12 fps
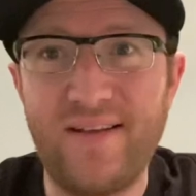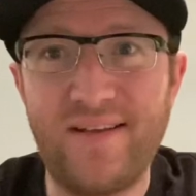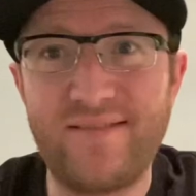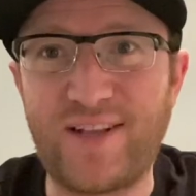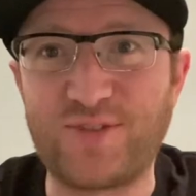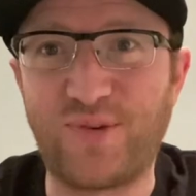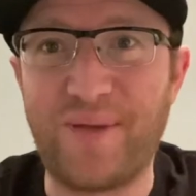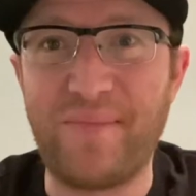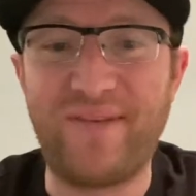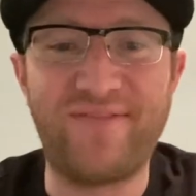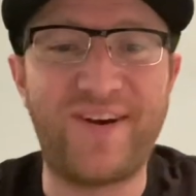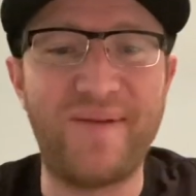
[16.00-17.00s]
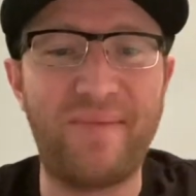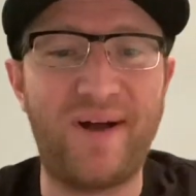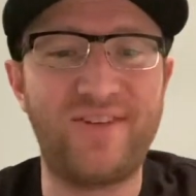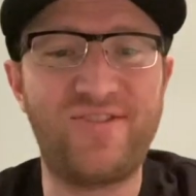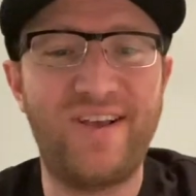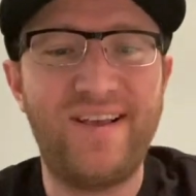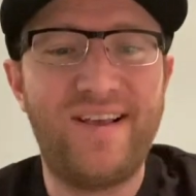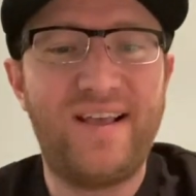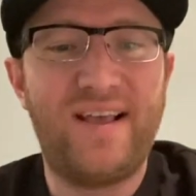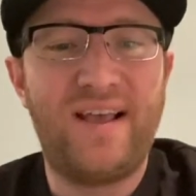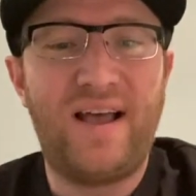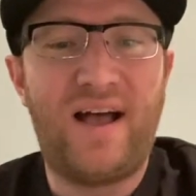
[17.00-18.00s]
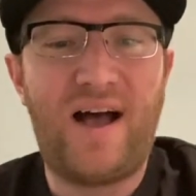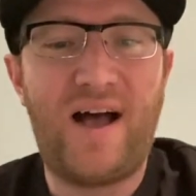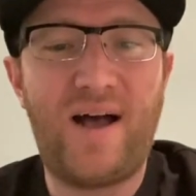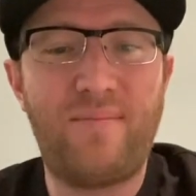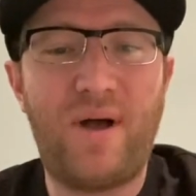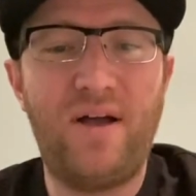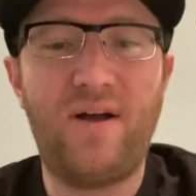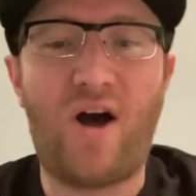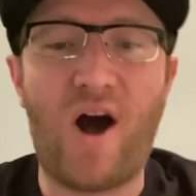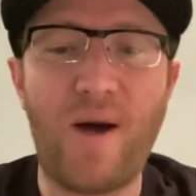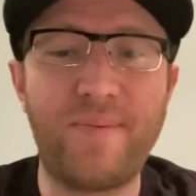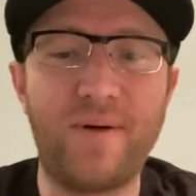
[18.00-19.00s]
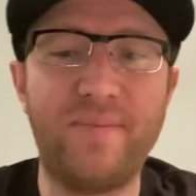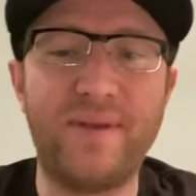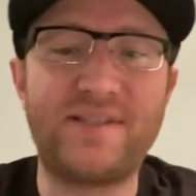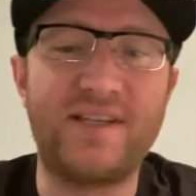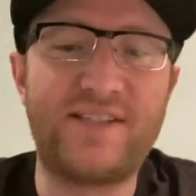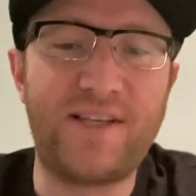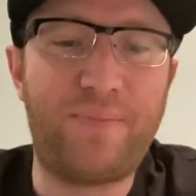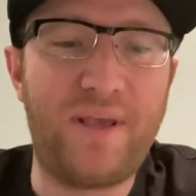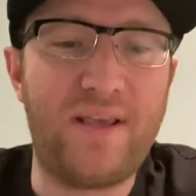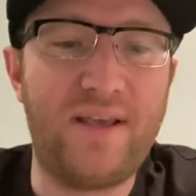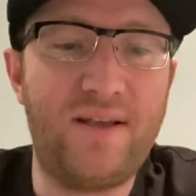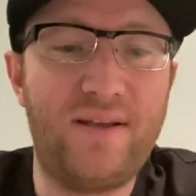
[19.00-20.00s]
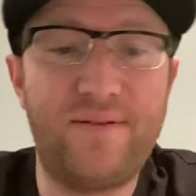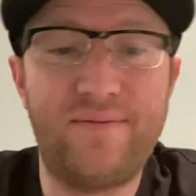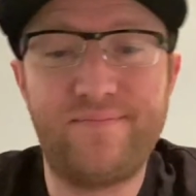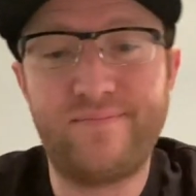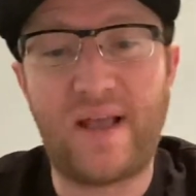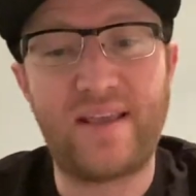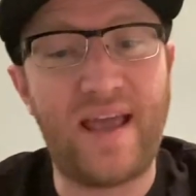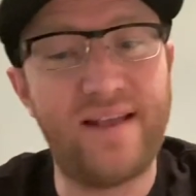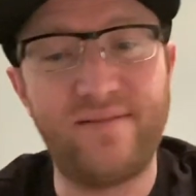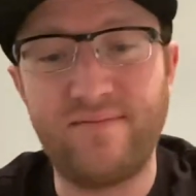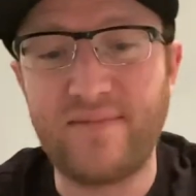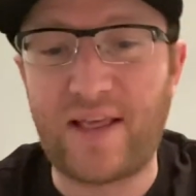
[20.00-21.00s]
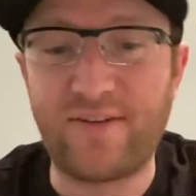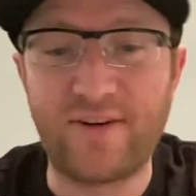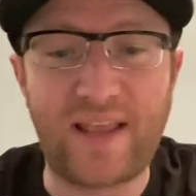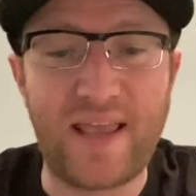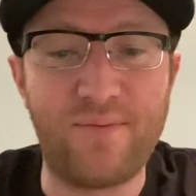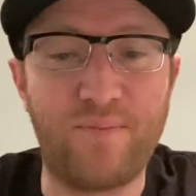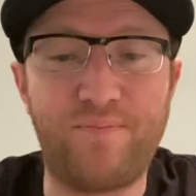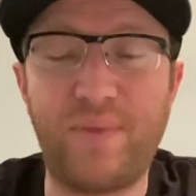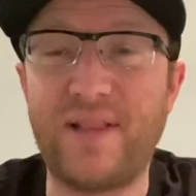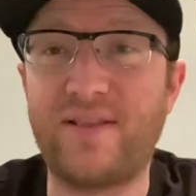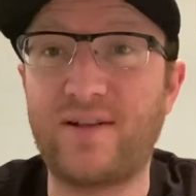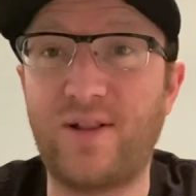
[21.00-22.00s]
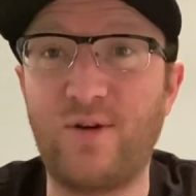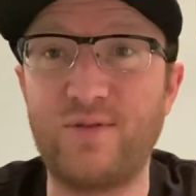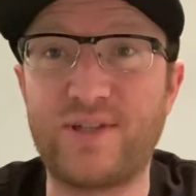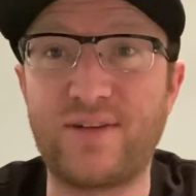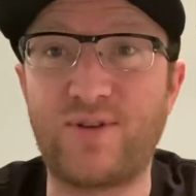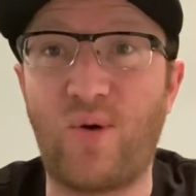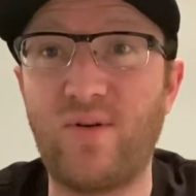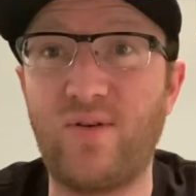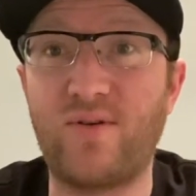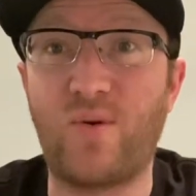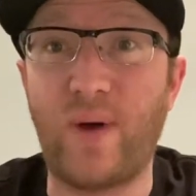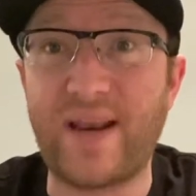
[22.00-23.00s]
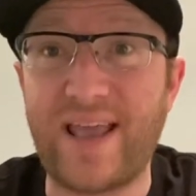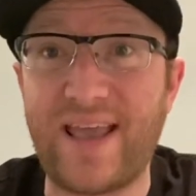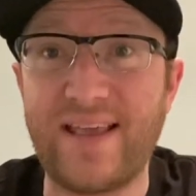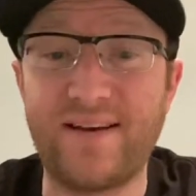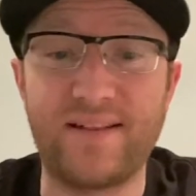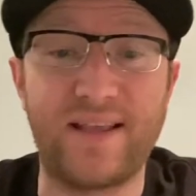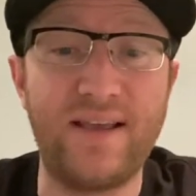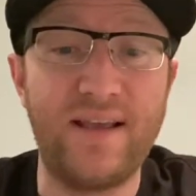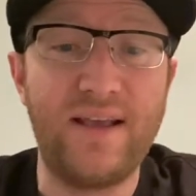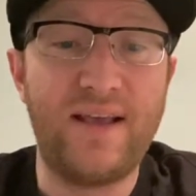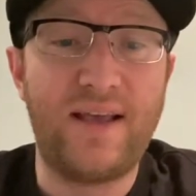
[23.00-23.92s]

really mean very much. Auburn, Mississippi. Again, another game. Beat the closing total quite handily.